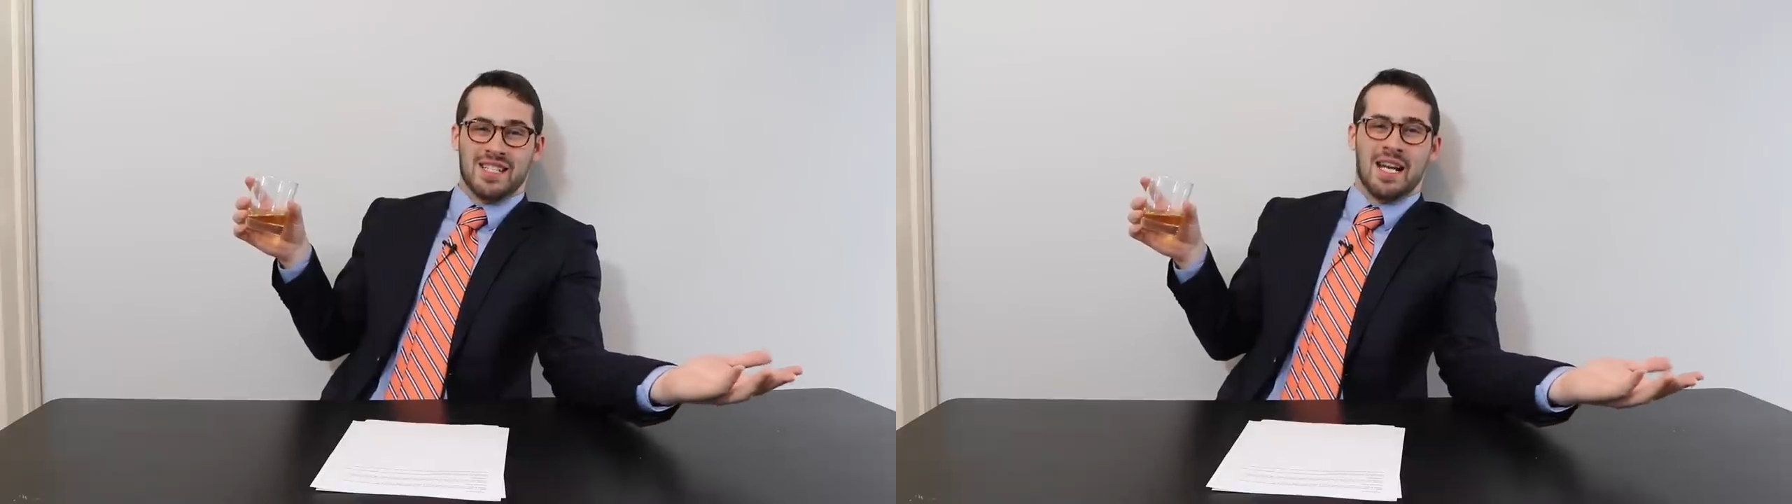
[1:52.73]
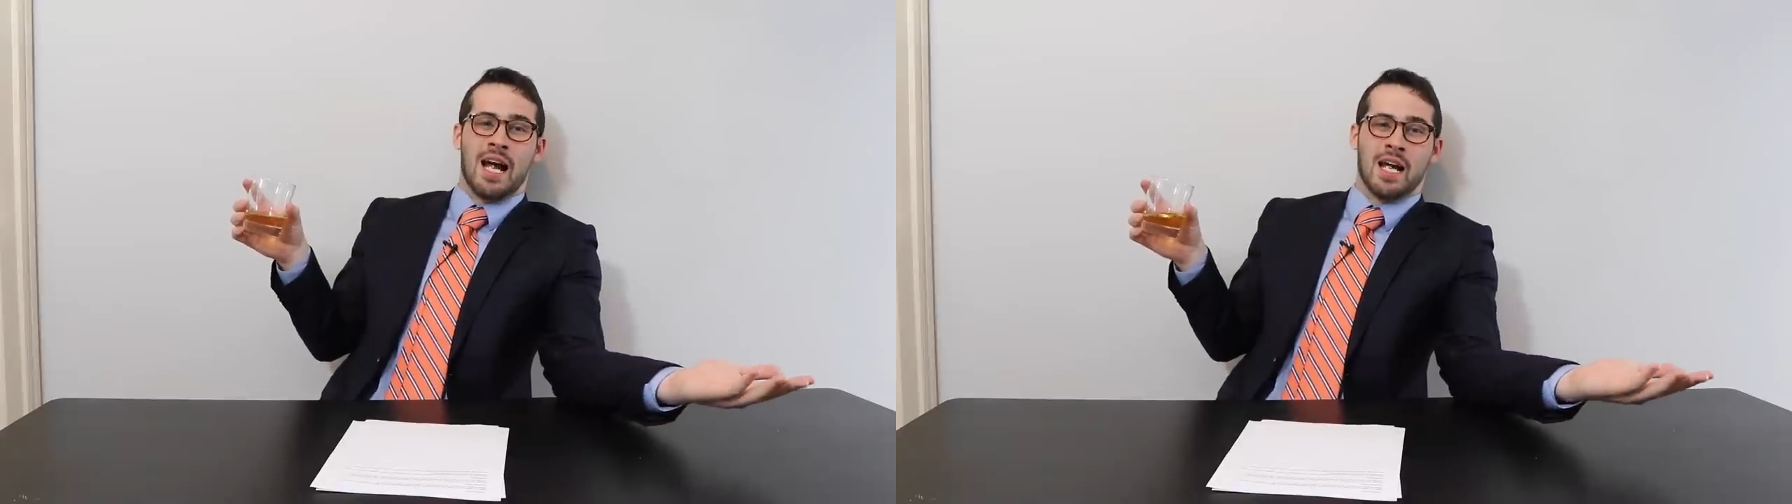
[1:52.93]

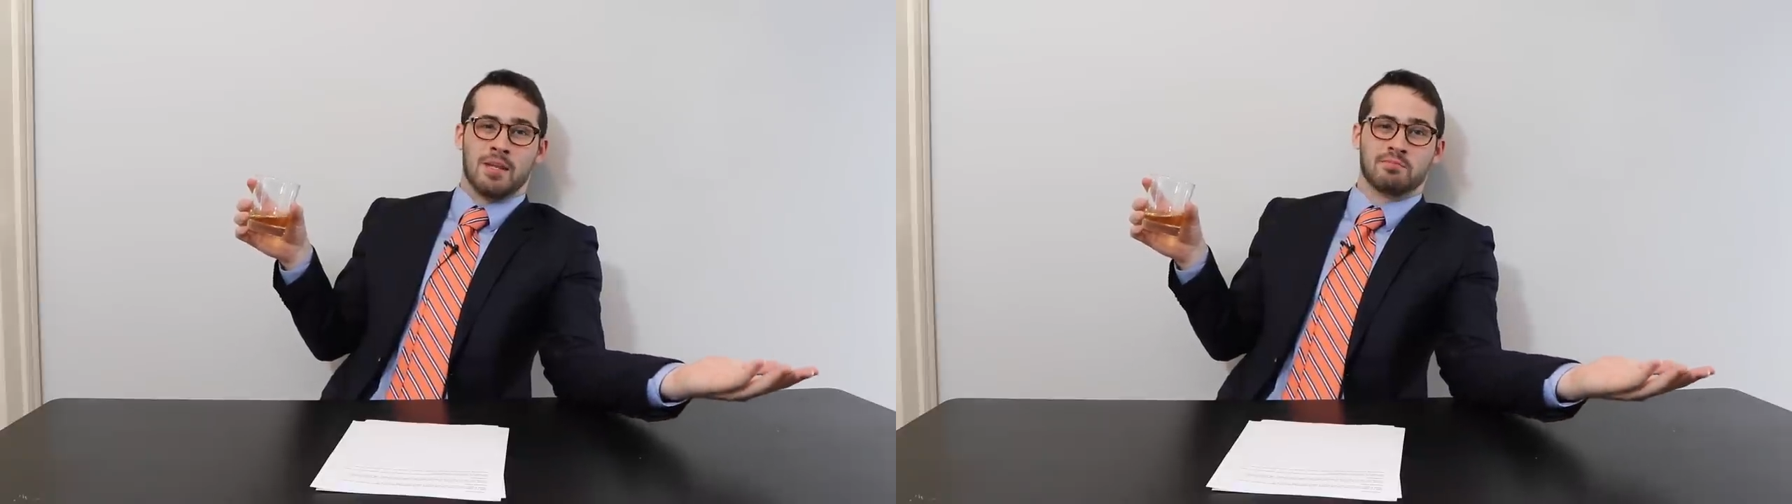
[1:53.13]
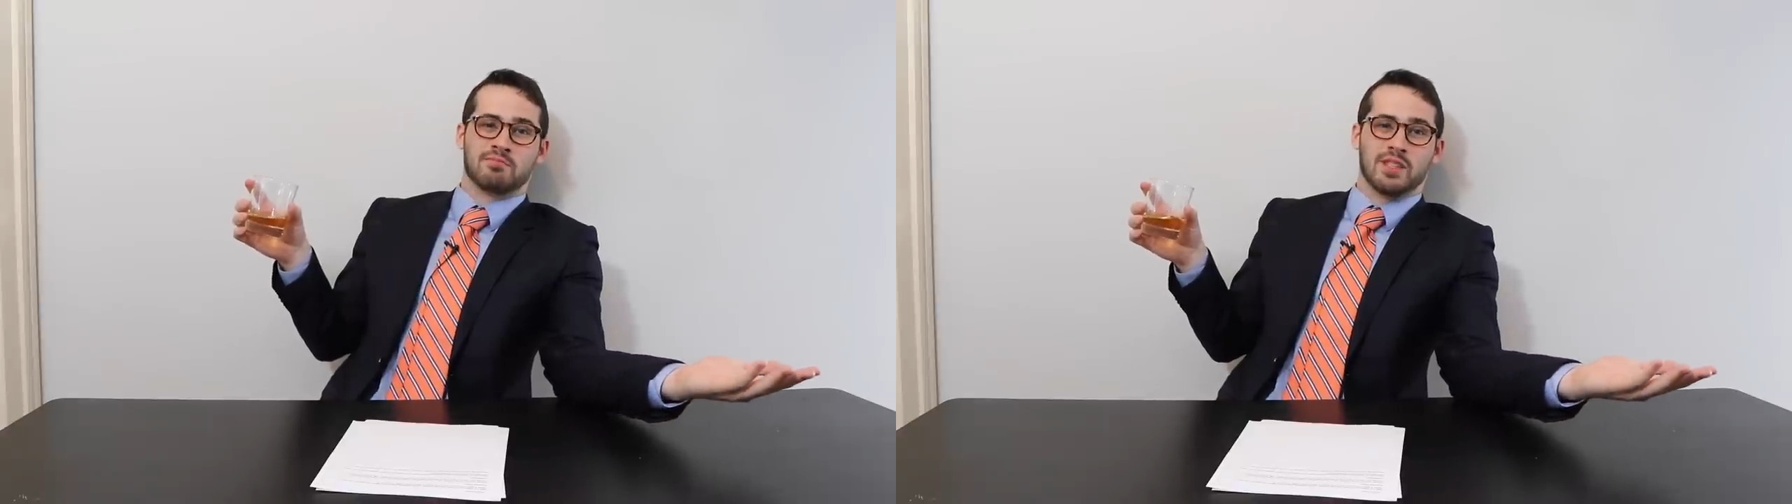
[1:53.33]

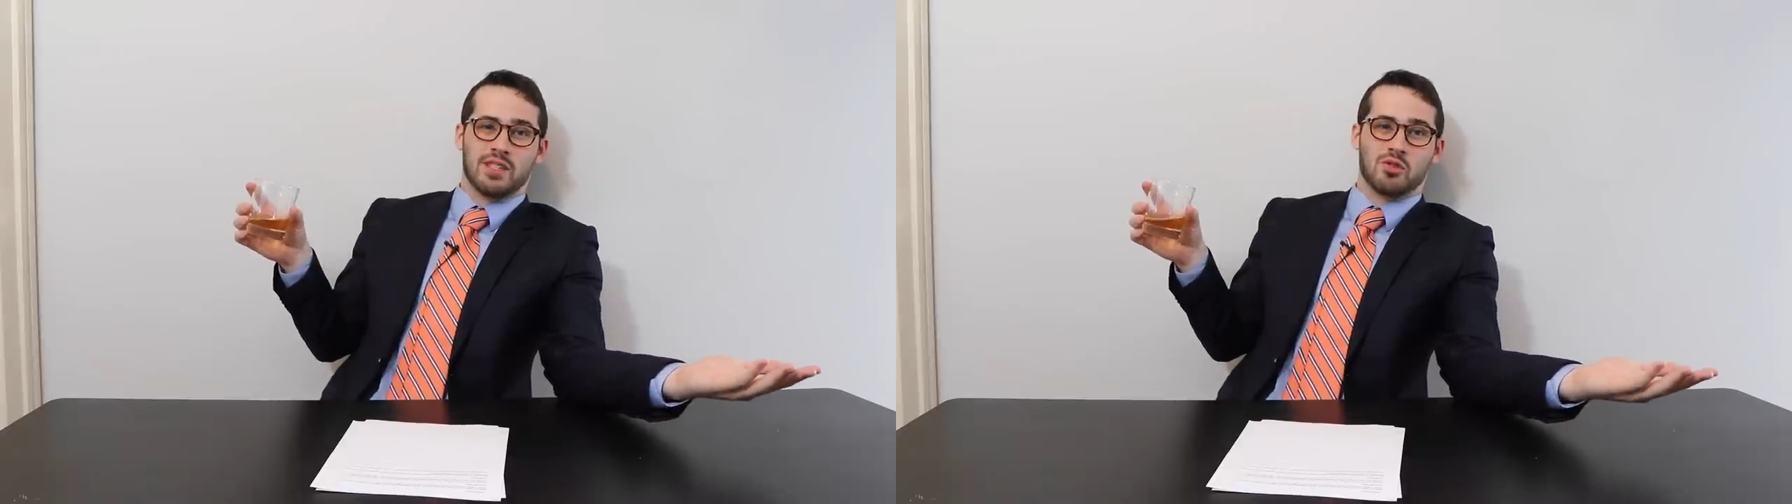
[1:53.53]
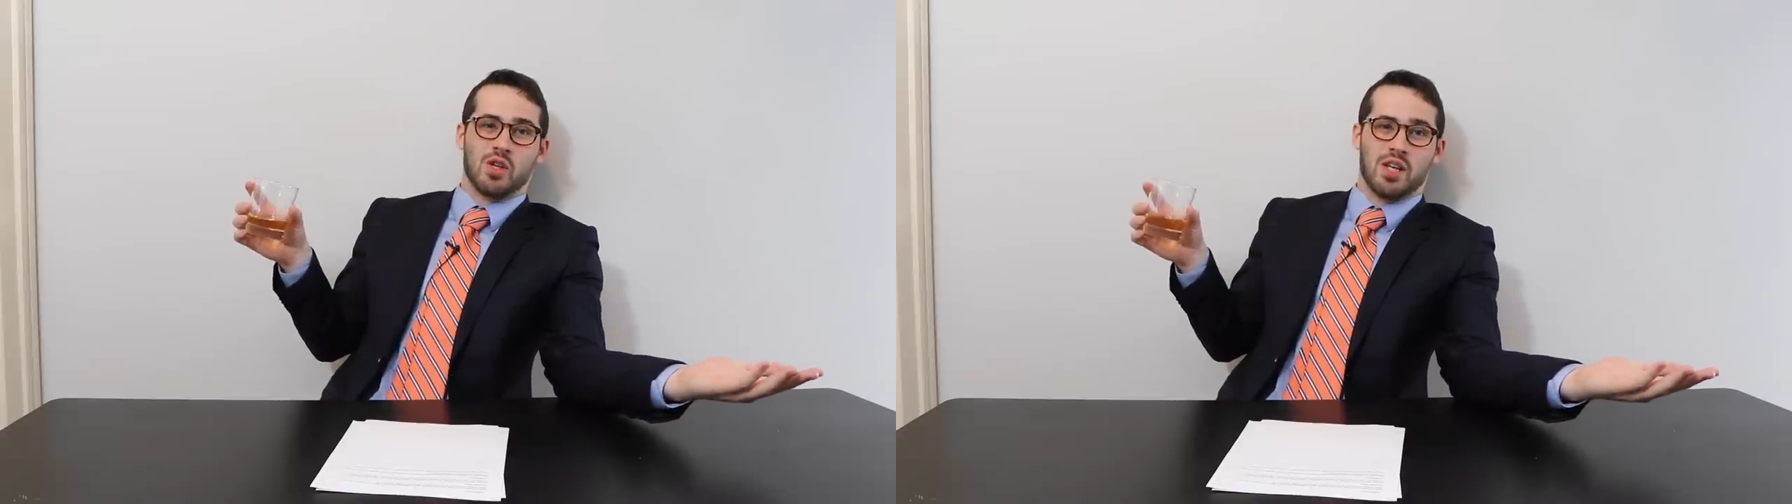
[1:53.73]
time?
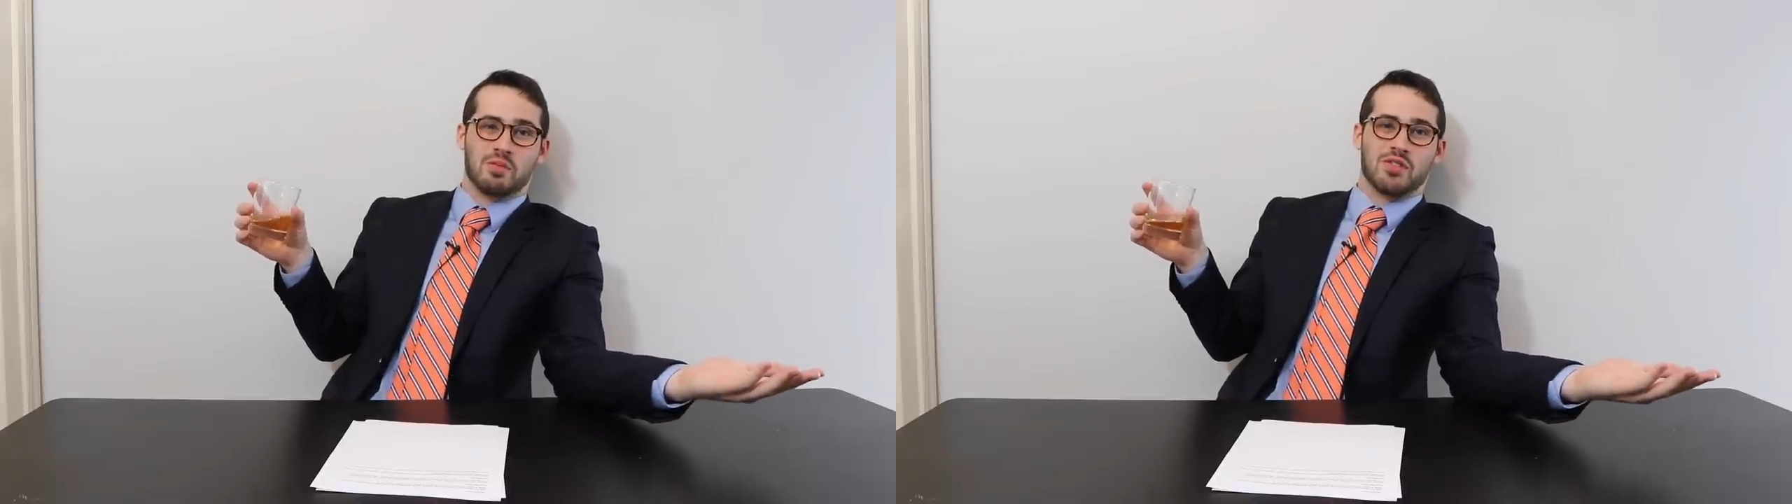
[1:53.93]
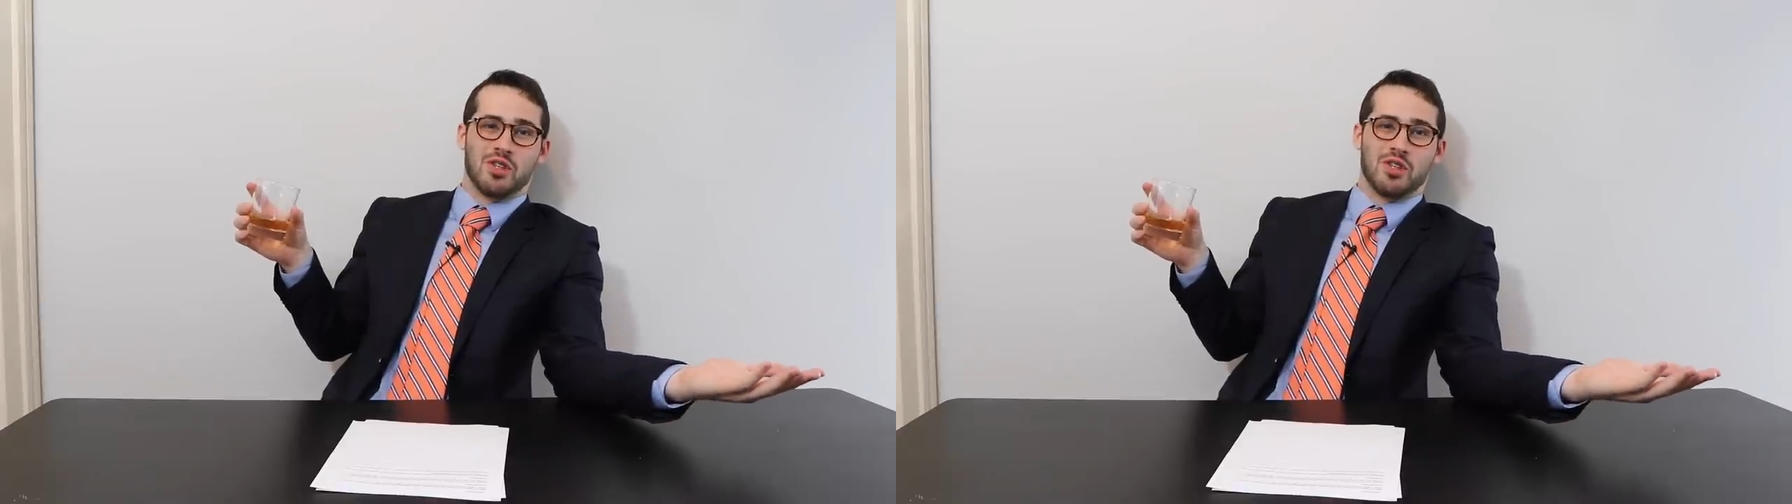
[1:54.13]
Is what I'm.